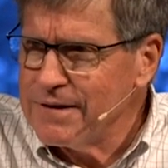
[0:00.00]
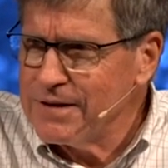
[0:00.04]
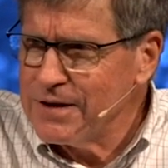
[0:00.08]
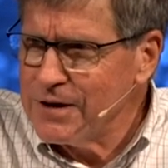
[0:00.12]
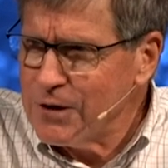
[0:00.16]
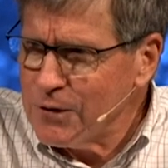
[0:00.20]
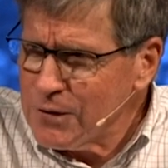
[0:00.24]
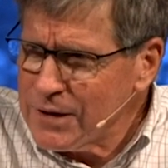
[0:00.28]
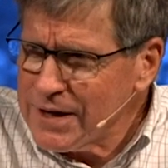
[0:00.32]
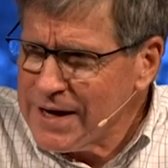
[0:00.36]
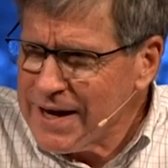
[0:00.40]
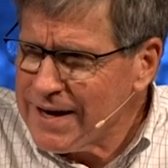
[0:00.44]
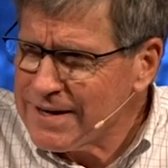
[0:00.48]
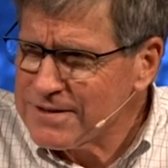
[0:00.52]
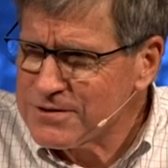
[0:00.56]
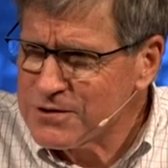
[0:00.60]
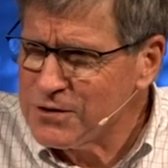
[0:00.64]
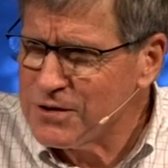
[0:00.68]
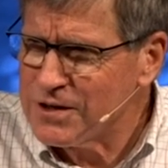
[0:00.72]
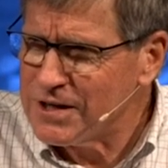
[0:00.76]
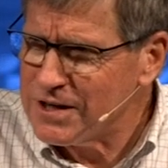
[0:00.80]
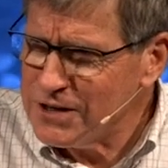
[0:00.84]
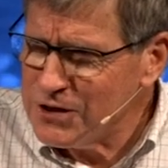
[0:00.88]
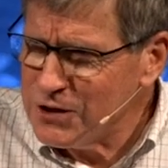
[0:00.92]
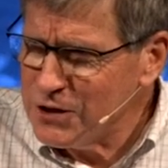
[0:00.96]
the only answer
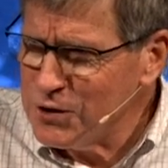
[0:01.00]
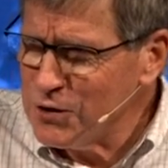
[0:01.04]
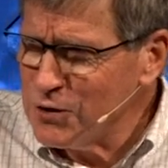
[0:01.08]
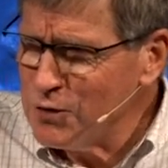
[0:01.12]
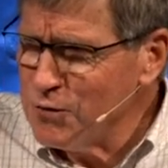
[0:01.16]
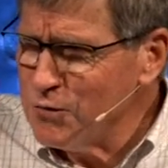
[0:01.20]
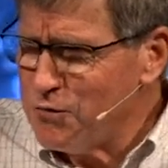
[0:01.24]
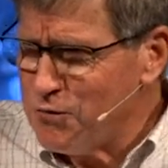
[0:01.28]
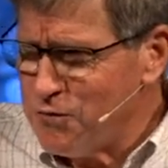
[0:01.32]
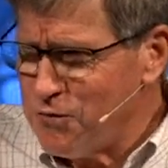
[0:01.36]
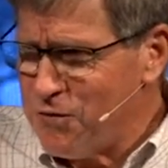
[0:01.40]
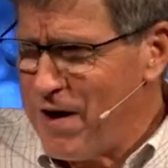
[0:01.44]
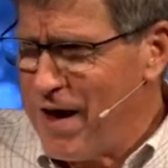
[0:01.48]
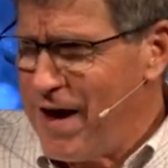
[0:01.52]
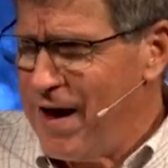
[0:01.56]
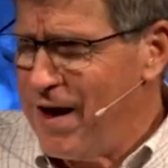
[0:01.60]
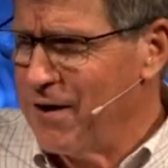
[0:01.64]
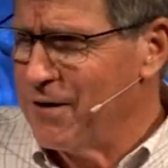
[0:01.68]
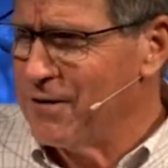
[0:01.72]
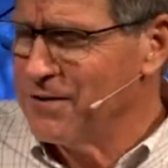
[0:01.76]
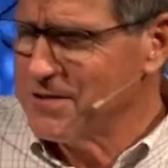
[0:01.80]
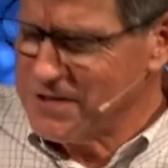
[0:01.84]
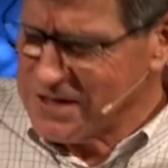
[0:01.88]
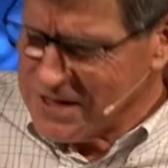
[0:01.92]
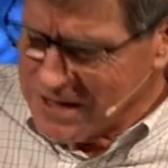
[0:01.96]
that you've
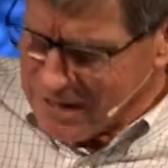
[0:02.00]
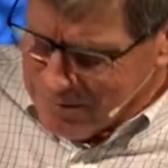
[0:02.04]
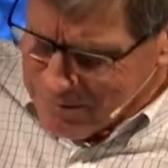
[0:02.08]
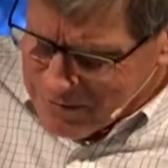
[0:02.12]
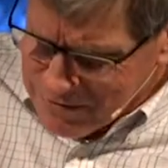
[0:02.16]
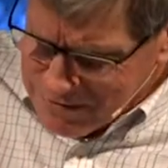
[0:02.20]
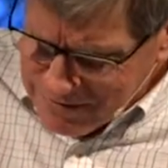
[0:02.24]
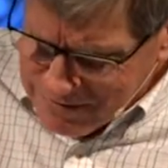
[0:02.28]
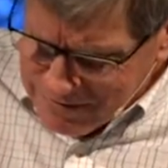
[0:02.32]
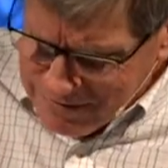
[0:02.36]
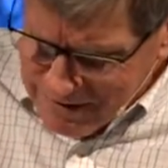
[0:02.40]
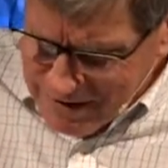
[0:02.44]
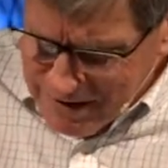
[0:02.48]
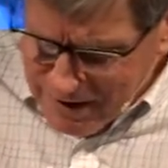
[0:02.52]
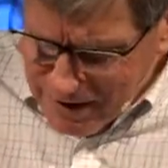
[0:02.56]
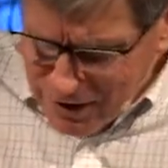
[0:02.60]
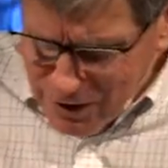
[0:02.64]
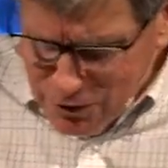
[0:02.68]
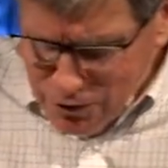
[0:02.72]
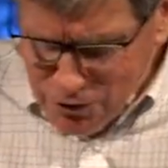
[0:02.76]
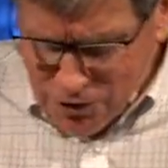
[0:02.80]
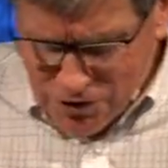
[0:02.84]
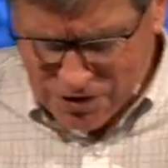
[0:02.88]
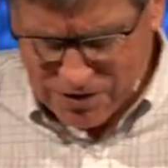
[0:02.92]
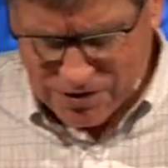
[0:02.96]
found seems
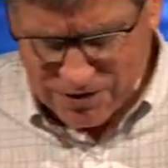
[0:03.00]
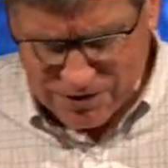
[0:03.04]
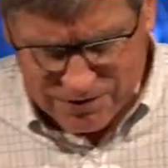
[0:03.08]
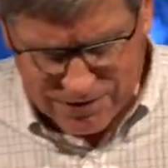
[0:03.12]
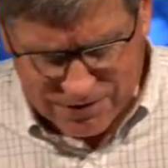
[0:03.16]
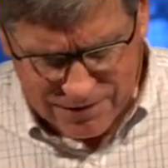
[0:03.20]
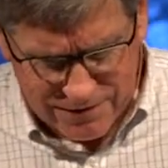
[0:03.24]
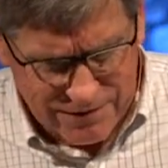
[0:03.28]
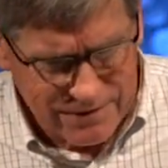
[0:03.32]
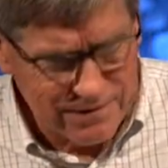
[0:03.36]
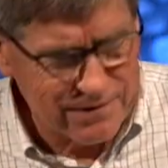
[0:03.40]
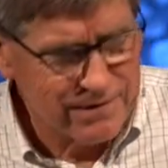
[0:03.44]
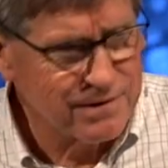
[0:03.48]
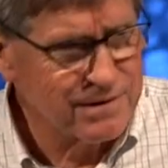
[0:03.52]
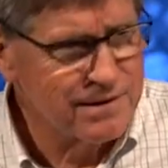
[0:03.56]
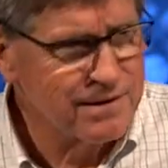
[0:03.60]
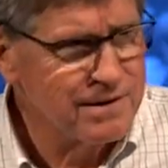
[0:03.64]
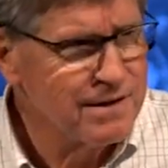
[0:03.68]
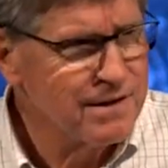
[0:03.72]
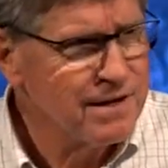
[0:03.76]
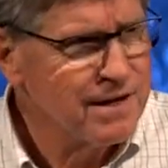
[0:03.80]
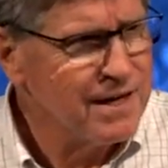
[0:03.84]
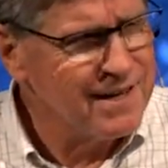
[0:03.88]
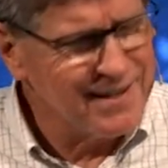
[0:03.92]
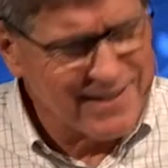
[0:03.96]
elusive
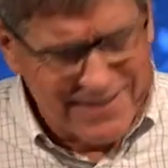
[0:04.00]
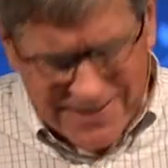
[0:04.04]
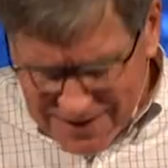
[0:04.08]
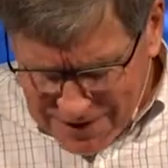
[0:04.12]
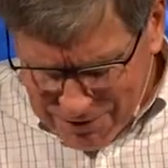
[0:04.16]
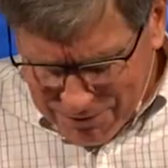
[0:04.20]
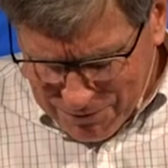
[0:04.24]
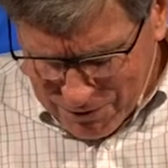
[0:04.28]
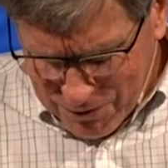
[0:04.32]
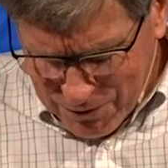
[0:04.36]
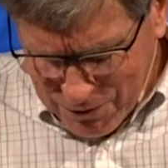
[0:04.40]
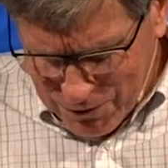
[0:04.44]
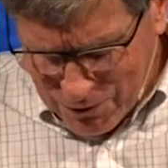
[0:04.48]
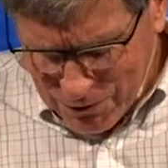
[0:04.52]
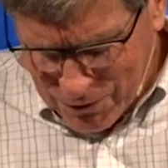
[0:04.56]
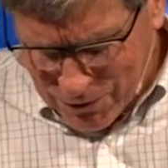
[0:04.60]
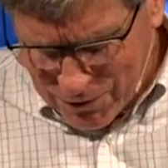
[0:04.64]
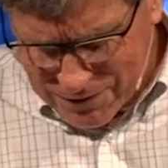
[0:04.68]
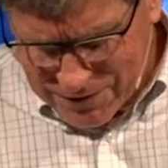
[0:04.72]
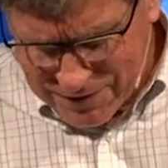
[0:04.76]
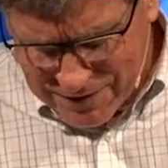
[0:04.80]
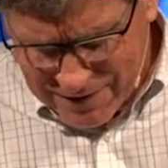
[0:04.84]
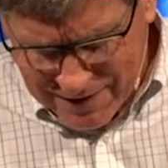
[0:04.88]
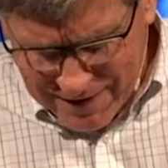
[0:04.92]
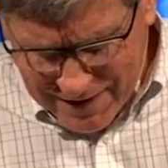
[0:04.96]
and
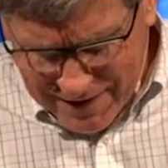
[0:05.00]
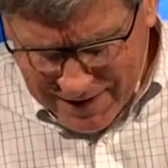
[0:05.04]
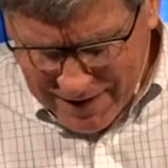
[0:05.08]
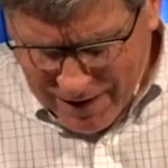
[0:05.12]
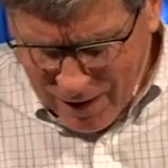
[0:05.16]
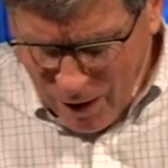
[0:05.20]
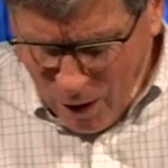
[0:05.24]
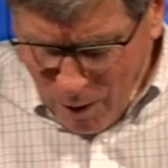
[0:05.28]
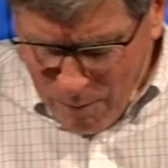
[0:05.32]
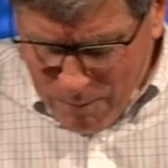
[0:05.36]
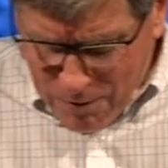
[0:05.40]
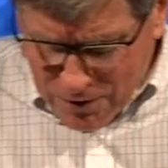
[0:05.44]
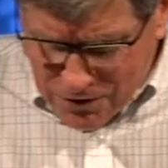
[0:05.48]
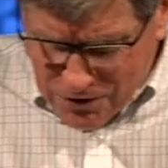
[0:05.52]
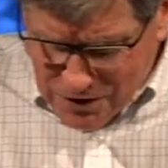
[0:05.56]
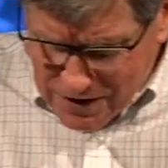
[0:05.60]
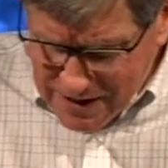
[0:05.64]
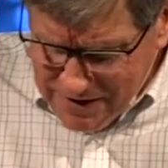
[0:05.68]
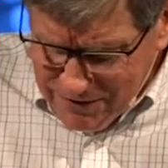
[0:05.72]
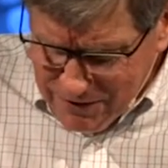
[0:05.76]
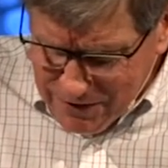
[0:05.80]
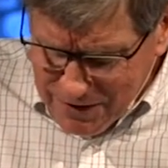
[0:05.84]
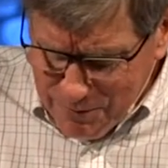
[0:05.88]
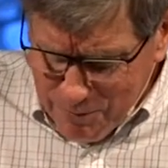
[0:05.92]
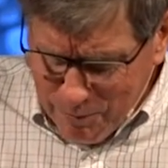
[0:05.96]
difficult and, and almost
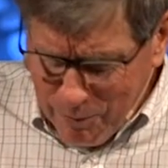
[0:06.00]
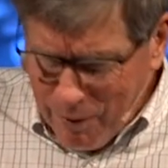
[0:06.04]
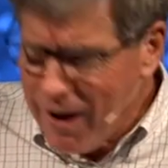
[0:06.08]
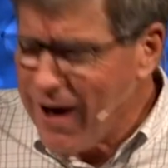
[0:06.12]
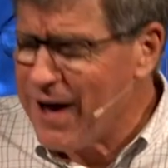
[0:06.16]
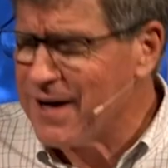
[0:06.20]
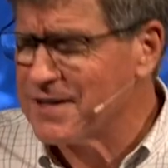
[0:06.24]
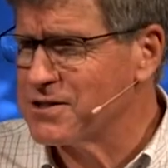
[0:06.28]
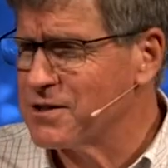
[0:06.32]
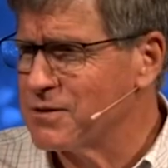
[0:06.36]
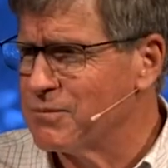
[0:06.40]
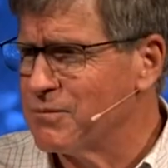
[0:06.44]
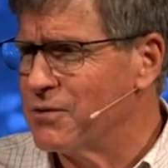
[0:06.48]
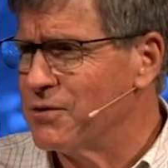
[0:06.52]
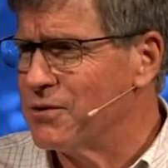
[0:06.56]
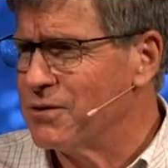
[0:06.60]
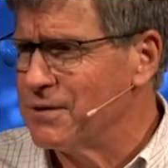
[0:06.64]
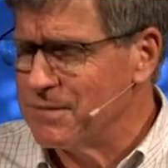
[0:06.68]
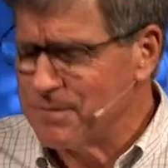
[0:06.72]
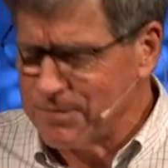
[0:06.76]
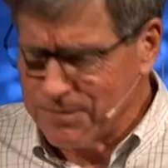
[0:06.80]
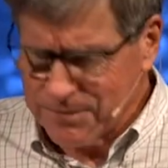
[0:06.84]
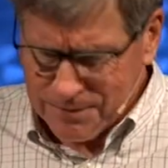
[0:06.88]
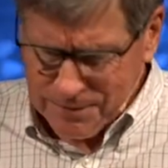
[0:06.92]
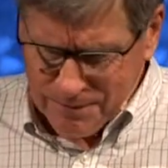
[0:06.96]
even impossible.